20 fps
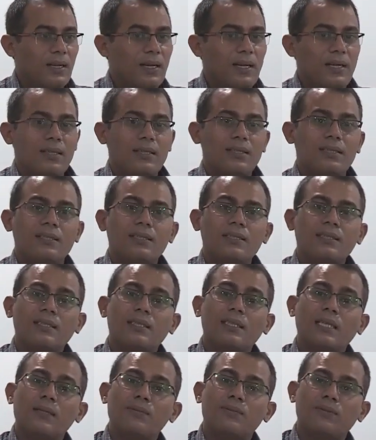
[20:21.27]
and discuss the
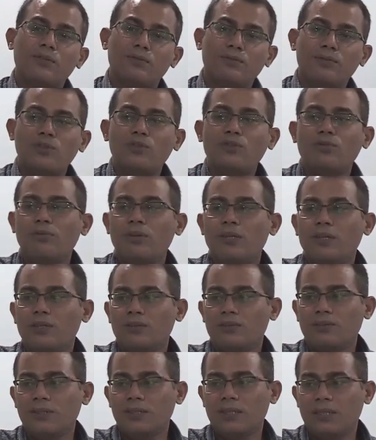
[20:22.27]
types of movement
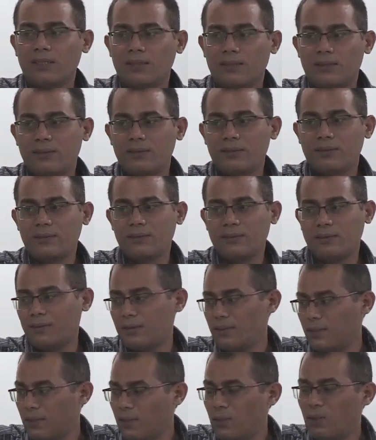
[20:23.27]
of the earth.
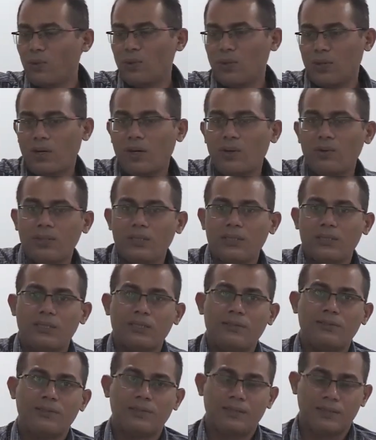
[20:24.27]
Well, how it is
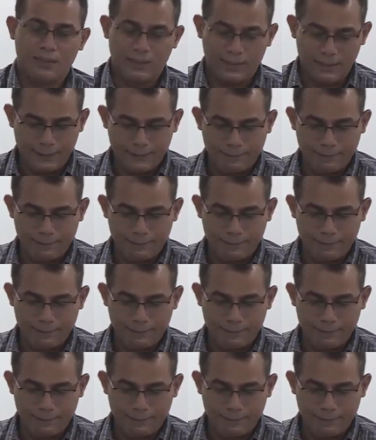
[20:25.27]
different.